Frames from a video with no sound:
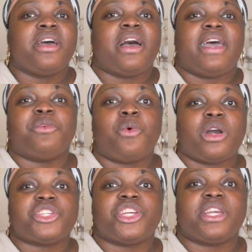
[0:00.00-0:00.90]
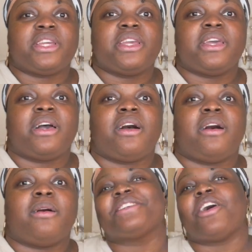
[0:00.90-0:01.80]
and watching
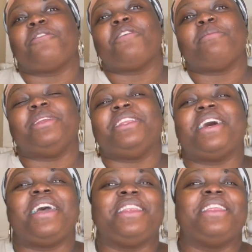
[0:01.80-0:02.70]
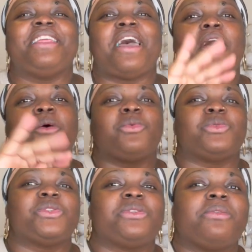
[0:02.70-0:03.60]
um, Scott Family 9
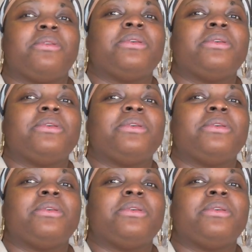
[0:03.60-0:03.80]
out